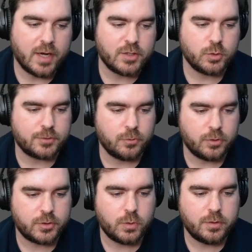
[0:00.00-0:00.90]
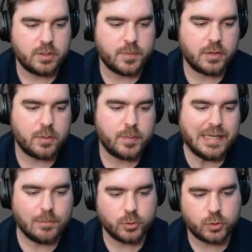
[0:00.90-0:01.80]
source for the Swords, but I think being
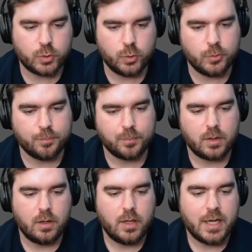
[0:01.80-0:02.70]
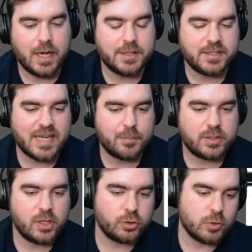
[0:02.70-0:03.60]
able to untap,
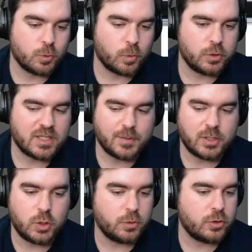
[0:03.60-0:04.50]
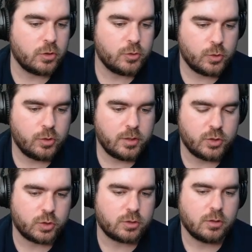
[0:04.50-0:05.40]
potentially draw into something to do on turn 2 is
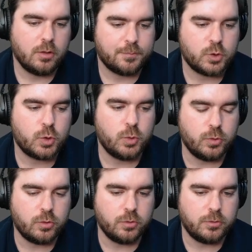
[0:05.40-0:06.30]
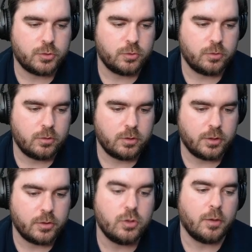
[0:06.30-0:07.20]
just too good to, you know,
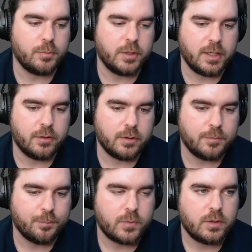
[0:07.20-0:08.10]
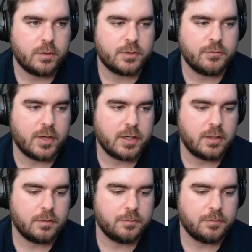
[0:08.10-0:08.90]
not play the Savannah here.